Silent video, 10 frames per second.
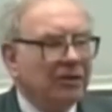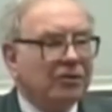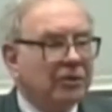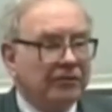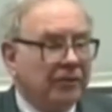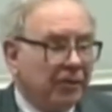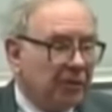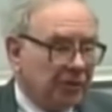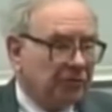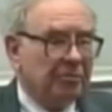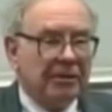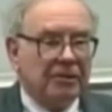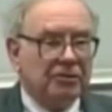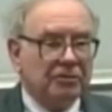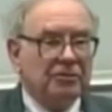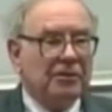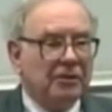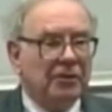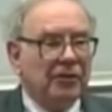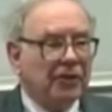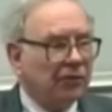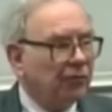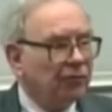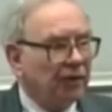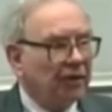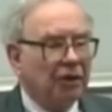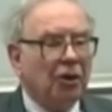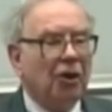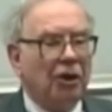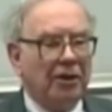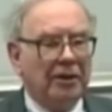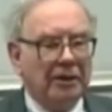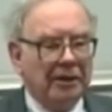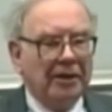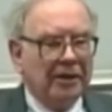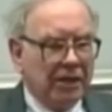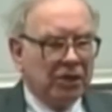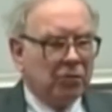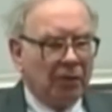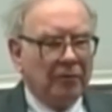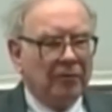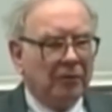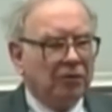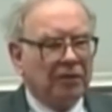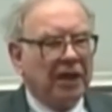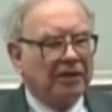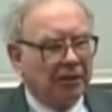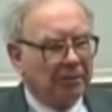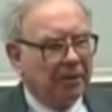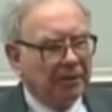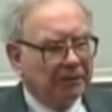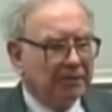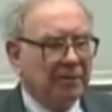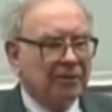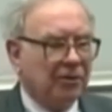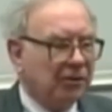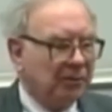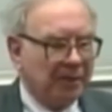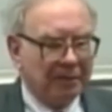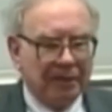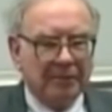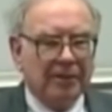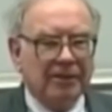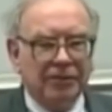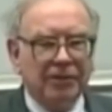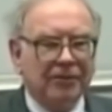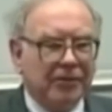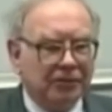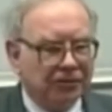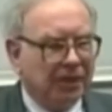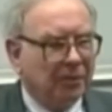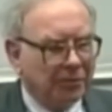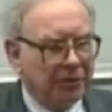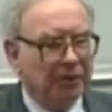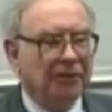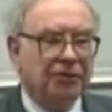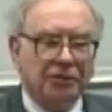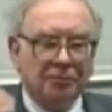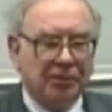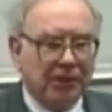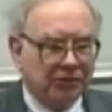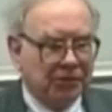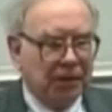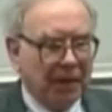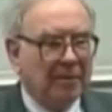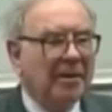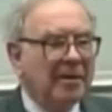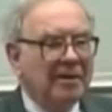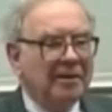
You'd get very rich because you'd think through very hard each one. I mean, you went to a cocktail party and somebody talked about a company you didn't even understand what they did or couldn't pronounce the name,